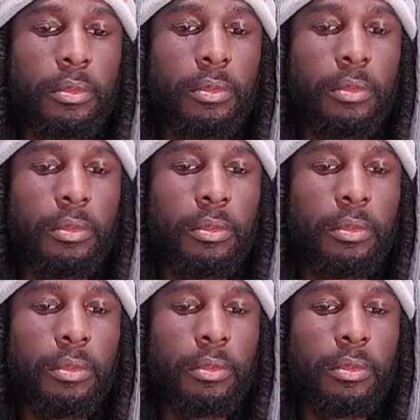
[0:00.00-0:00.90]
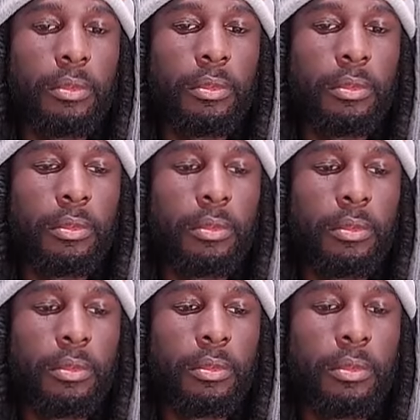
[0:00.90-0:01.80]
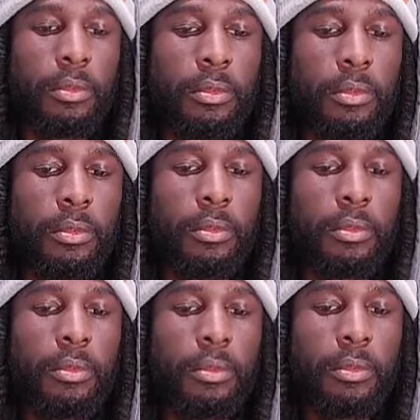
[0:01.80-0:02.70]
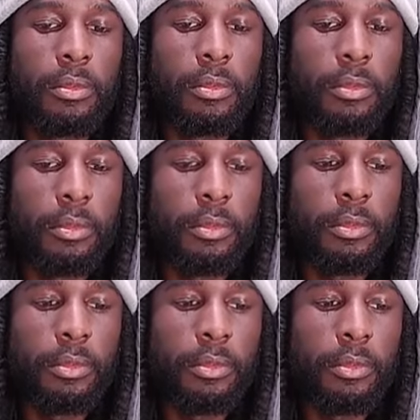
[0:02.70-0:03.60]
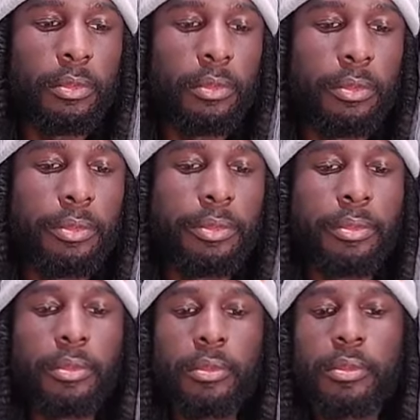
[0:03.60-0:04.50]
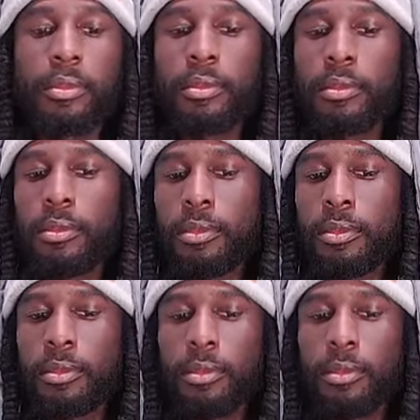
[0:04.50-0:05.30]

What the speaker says: (not speaking)